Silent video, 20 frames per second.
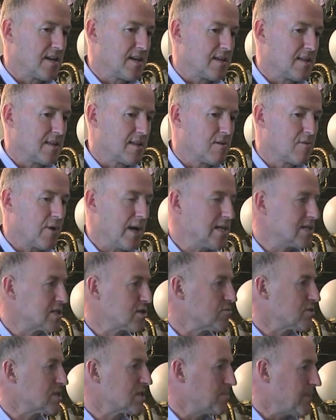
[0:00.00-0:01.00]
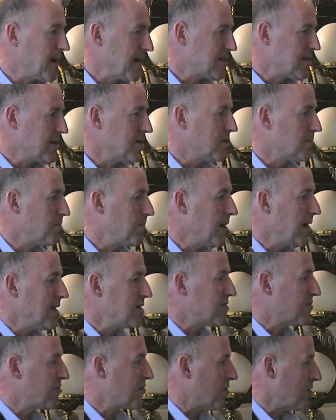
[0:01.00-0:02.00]
the greatest respect he could pay to
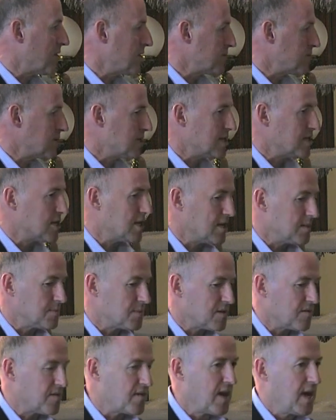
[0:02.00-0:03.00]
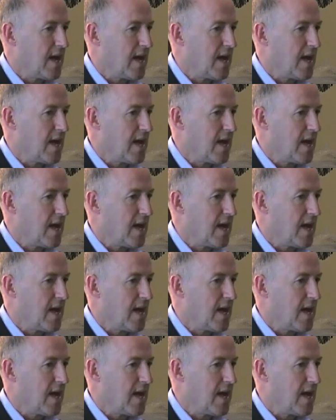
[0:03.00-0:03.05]
Freud was in terms of